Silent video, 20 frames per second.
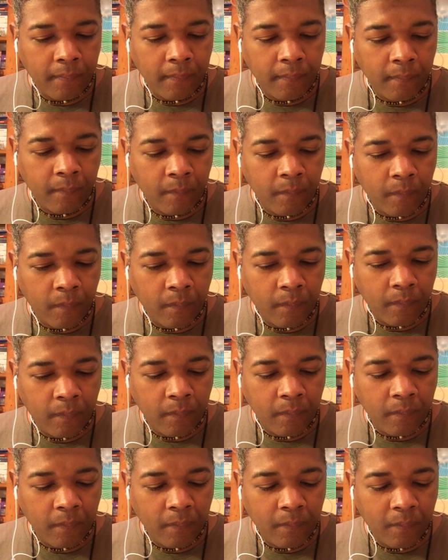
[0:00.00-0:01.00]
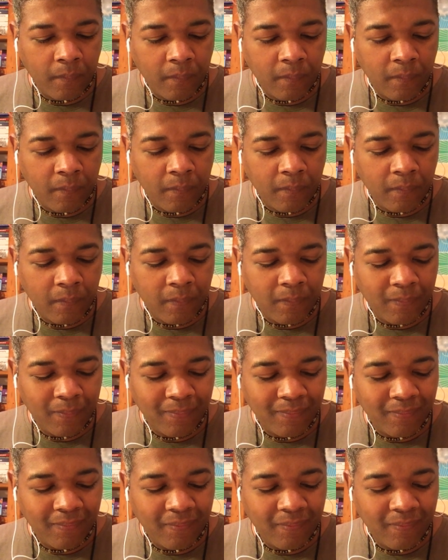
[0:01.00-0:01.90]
[no speech]